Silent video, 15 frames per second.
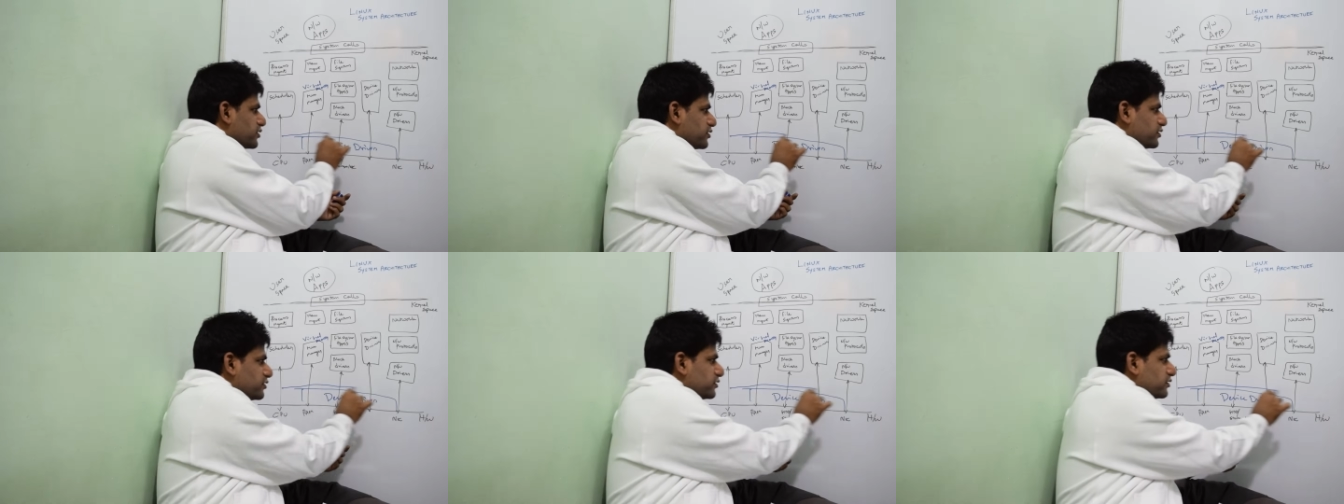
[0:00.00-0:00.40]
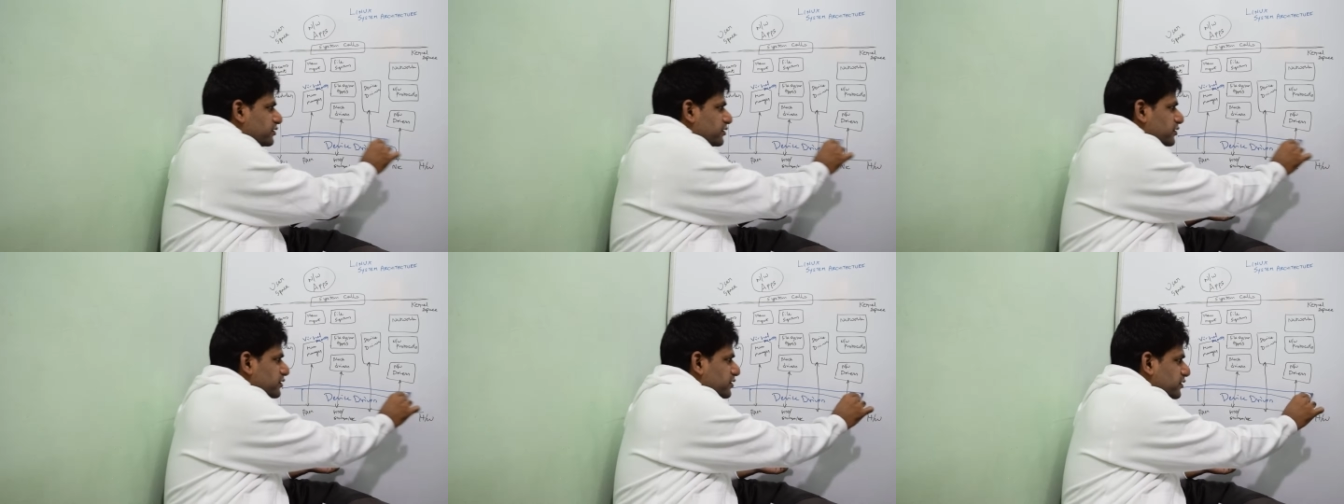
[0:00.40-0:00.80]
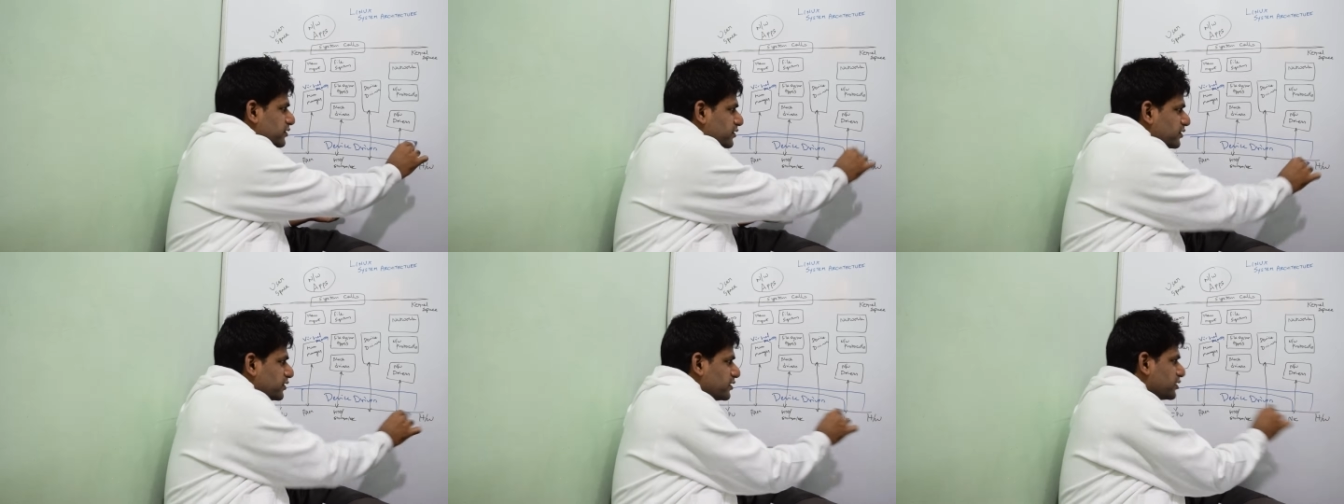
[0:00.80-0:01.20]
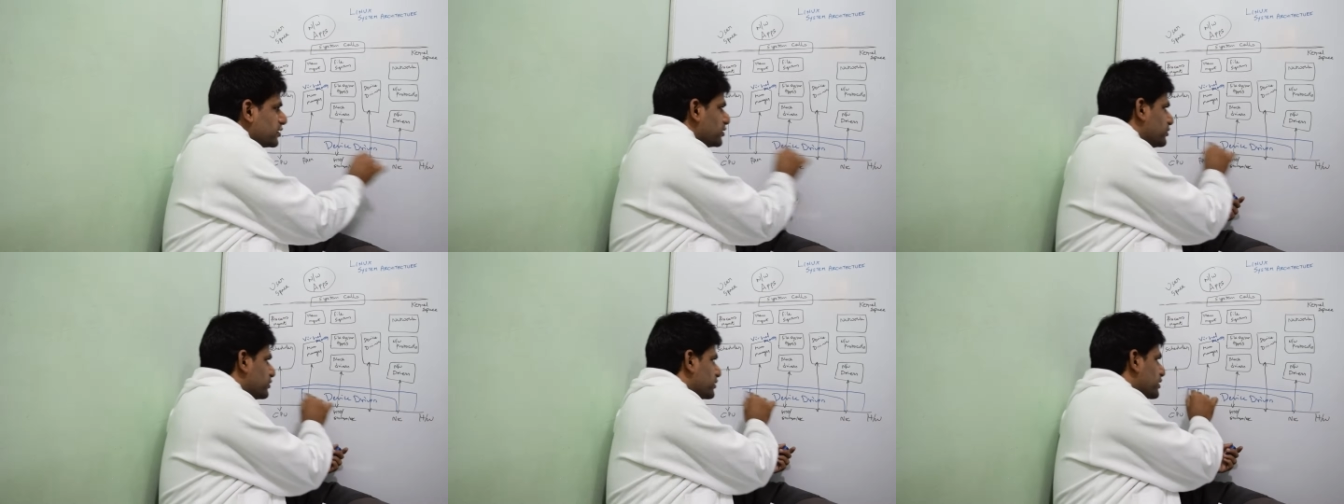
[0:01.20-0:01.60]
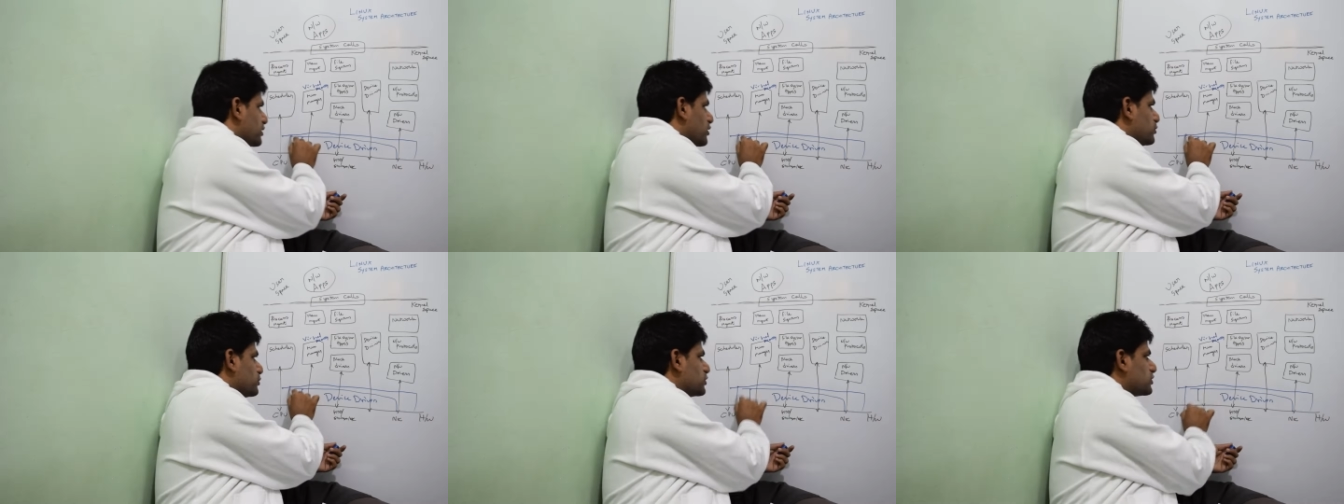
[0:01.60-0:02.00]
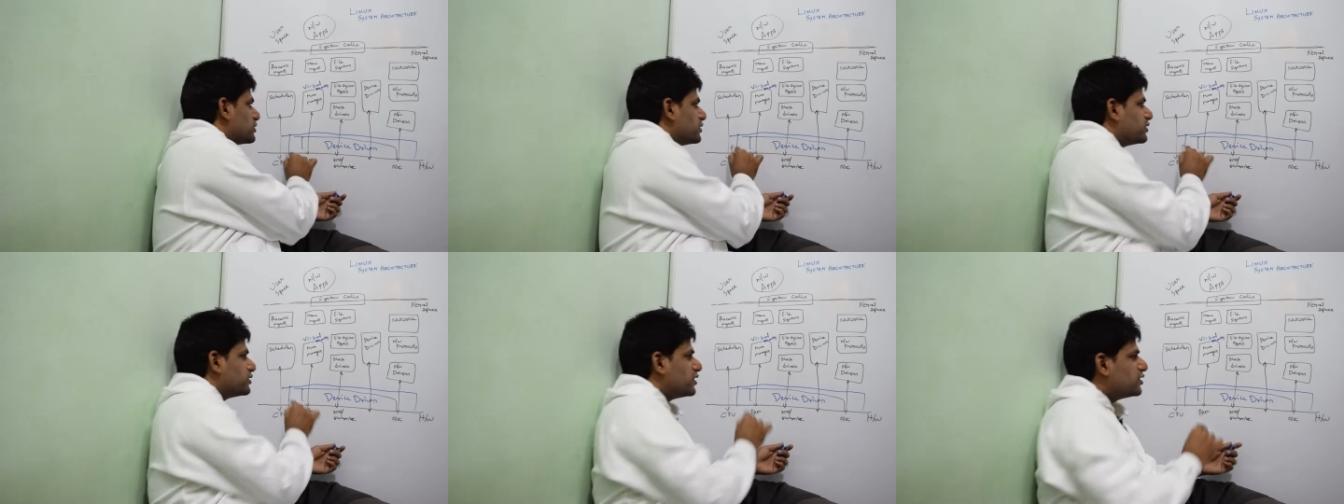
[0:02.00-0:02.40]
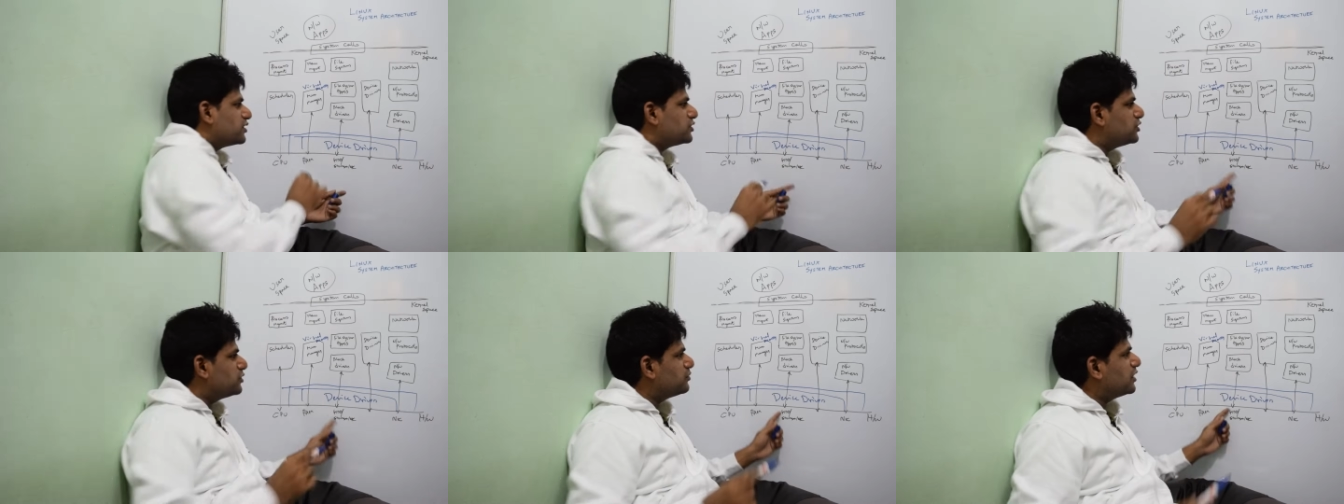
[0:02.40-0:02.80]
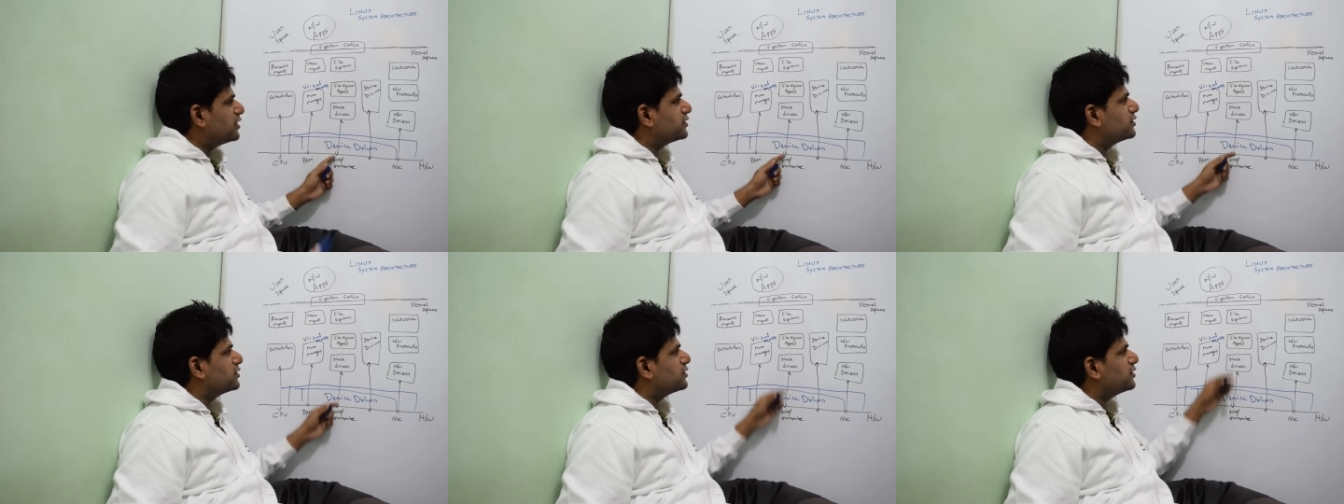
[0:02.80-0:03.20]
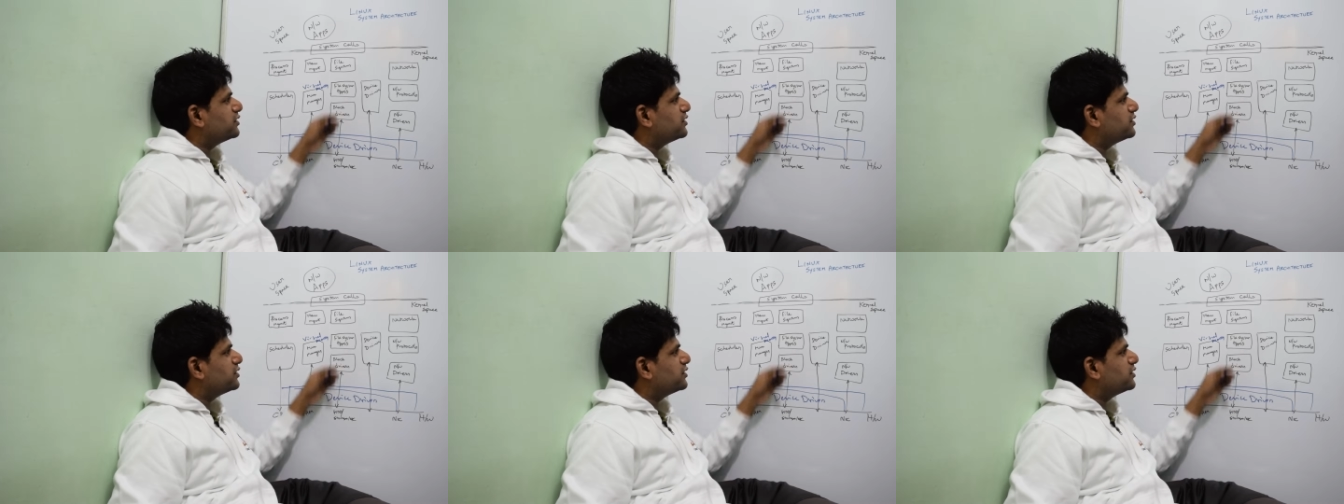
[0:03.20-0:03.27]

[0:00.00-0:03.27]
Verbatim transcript: You can almost assume like this.